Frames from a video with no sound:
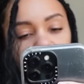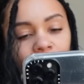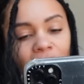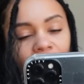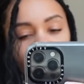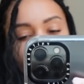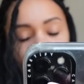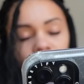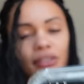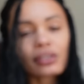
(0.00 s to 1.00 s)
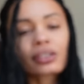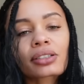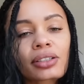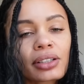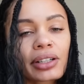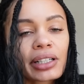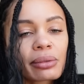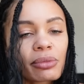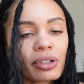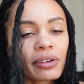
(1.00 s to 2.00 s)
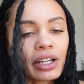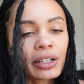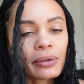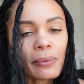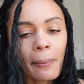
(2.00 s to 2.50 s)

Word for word: wait, but they don't have any songs on there anymore, right?